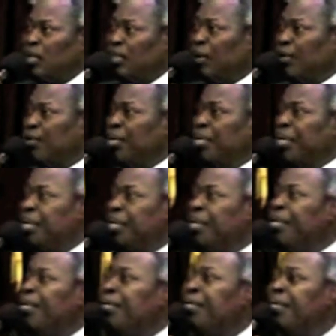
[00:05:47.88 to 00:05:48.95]
the
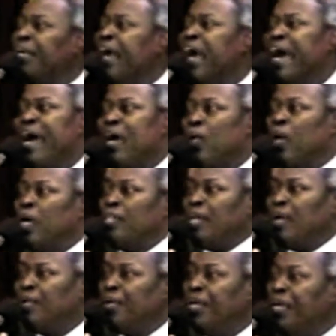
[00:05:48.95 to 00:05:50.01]
real noun,
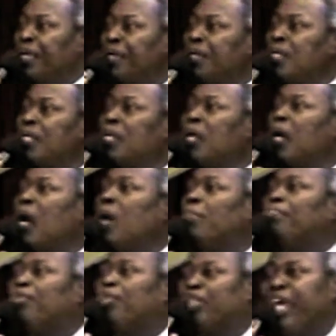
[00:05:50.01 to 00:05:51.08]
the real
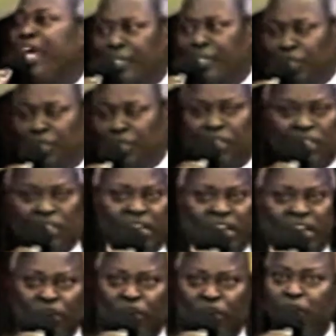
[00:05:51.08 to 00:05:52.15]
object
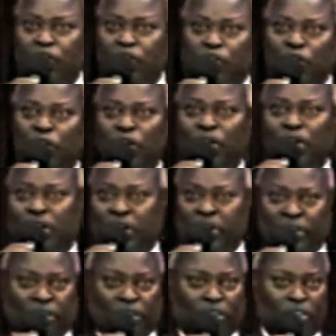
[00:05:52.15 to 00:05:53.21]
is the
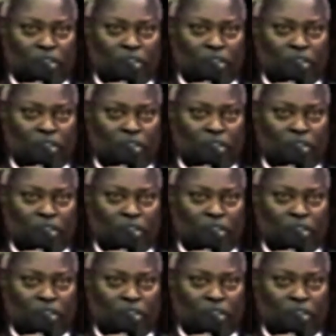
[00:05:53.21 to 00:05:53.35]
sword.